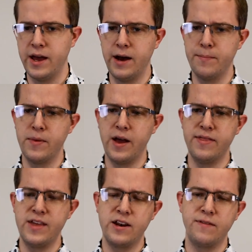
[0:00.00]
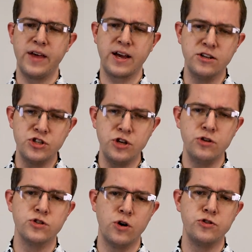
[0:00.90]
And then if that
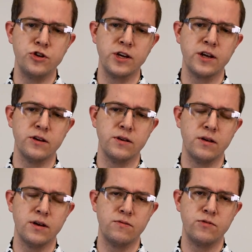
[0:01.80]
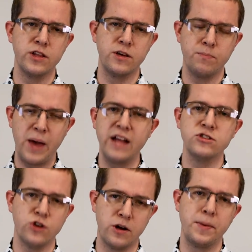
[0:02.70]
continues on, you can get a really
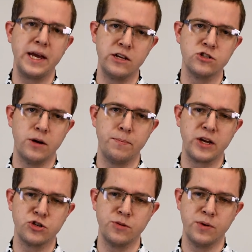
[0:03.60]
pancytopenia type picture,